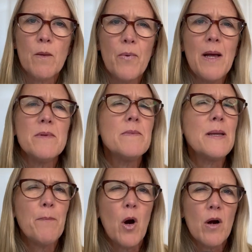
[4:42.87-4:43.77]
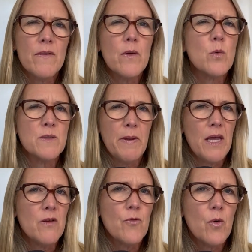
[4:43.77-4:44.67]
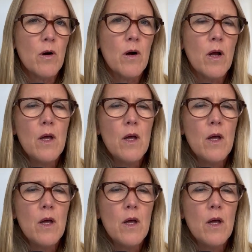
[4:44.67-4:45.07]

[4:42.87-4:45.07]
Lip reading: probably part of it was paid for